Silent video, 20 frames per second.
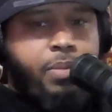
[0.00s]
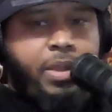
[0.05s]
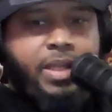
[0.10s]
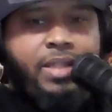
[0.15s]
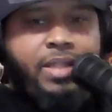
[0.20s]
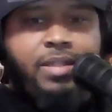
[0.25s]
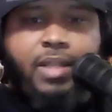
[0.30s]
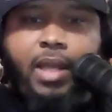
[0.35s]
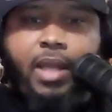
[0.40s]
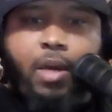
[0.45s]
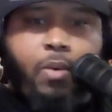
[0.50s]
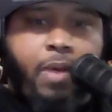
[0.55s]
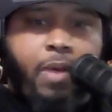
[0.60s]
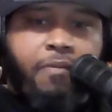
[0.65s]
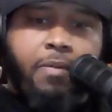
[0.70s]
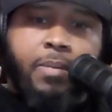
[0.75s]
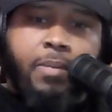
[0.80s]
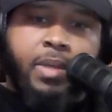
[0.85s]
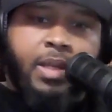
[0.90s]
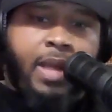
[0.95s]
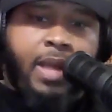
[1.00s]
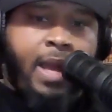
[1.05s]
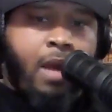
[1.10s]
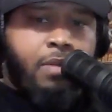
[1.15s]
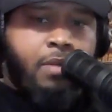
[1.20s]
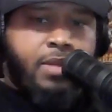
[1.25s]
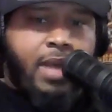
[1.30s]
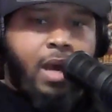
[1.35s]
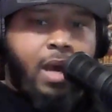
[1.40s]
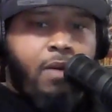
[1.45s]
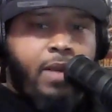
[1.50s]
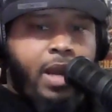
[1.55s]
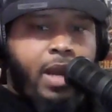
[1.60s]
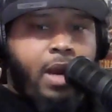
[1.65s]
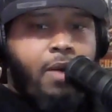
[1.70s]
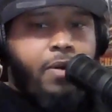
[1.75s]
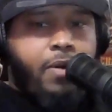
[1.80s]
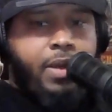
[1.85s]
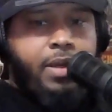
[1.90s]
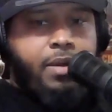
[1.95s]
please stay away from the downtown
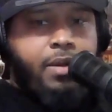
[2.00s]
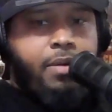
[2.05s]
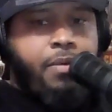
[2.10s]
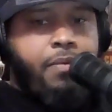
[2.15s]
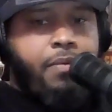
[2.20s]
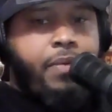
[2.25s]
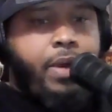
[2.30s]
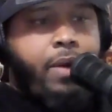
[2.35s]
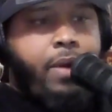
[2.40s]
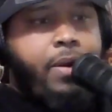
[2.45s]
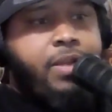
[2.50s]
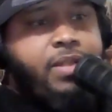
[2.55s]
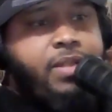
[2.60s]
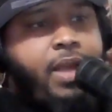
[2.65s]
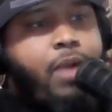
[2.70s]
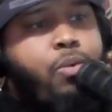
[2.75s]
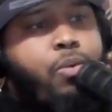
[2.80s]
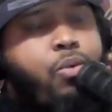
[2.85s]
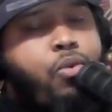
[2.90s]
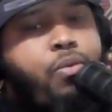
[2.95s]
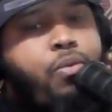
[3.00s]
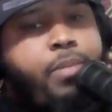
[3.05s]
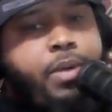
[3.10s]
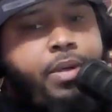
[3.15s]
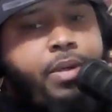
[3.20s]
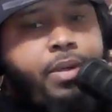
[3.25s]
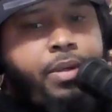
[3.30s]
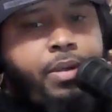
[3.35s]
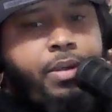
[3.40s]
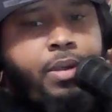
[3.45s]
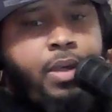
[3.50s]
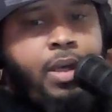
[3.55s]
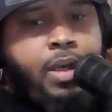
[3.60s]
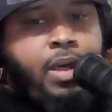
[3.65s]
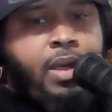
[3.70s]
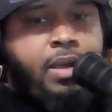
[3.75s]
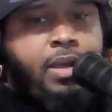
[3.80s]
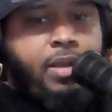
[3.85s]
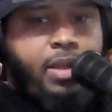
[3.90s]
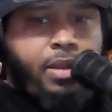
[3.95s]
area. There is a rumor
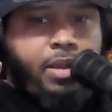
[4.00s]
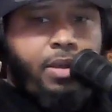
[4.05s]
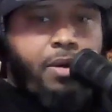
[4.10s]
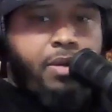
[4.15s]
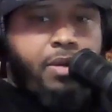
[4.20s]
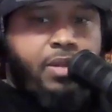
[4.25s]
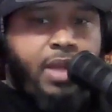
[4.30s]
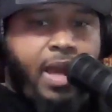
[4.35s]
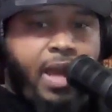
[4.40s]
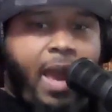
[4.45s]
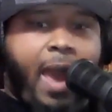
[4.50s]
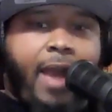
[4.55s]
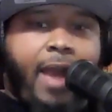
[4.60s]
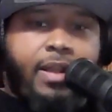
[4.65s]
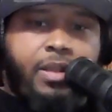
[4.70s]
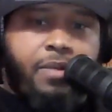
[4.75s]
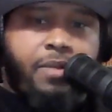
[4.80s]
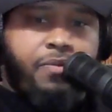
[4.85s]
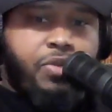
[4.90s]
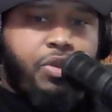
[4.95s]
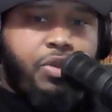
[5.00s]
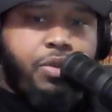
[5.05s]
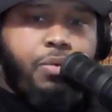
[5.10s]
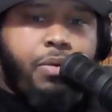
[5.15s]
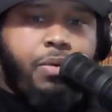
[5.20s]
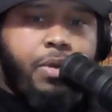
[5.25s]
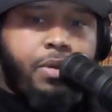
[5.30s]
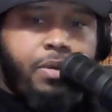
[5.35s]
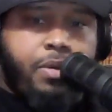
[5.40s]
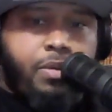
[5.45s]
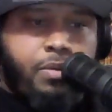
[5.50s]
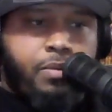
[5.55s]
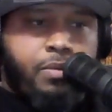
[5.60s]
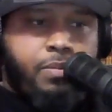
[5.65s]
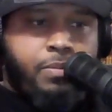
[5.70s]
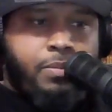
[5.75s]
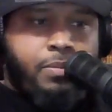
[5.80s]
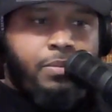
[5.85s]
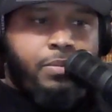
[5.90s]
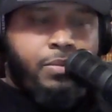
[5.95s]
that there is an active shooter.
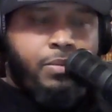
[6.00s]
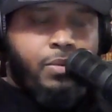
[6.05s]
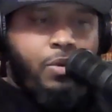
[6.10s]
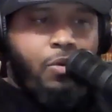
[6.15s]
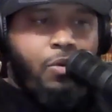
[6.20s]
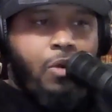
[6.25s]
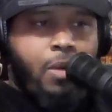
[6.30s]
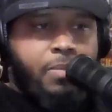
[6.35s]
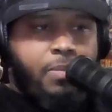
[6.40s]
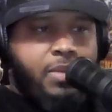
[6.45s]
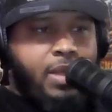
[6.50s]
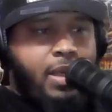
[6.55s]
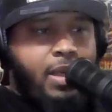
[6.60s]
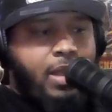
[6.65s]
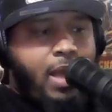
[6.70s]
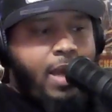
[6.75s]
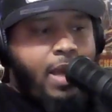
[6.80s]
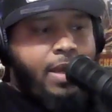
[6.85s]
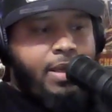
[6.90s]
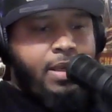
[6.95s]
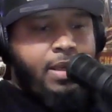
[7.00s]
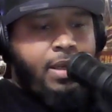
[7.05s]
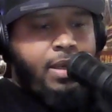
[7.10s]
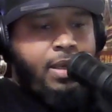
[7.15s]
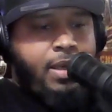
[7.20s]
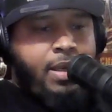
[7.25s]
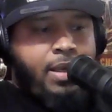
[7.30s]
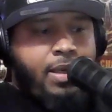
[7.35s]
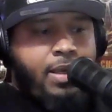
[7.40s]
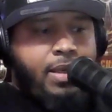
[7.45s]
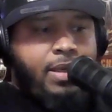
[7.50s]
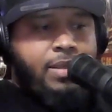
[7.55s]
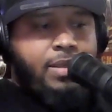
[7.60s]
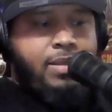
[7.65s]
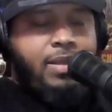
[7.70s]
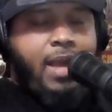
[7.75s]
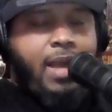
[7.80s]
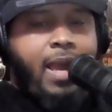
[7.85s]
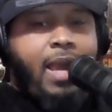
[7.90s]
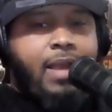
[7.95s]
You know what I'm saying? Like,
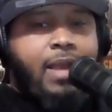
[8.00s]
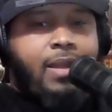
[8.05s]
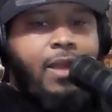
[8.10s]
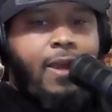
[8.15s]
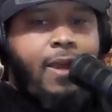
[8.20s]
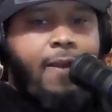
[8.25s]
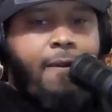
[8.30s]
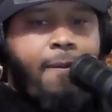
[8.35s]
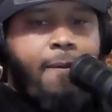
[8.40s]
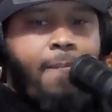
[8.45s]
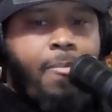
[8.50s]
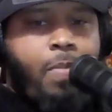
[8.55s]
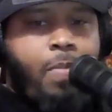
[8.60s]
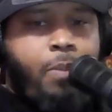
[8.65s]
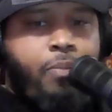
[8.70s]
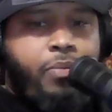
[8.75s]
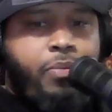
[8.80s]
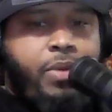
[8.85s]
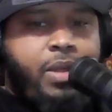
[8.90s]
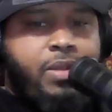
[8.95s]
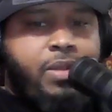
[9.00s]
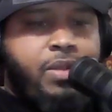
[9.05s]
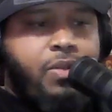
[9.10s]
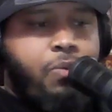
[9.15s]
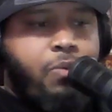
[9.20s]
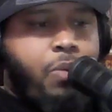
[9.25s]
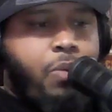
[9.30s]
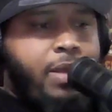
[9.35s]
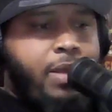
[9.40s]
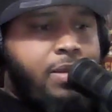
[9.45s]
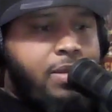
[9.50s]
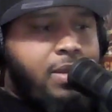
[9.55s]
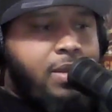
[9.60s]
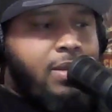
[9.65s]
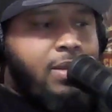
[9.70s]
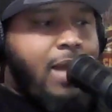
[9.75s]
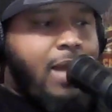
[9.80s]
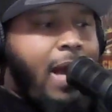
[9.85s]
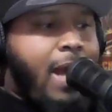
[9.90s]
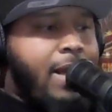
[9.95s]
it's sad that this is what
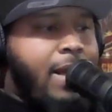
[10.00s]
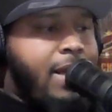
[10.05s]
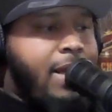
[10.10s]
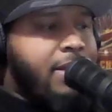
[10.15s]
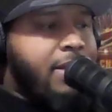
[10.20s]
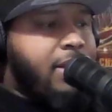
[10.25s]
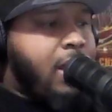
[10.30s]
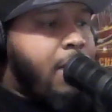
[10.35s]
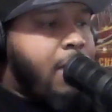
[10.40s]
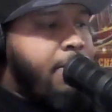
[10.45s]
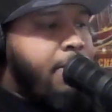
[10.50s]
society has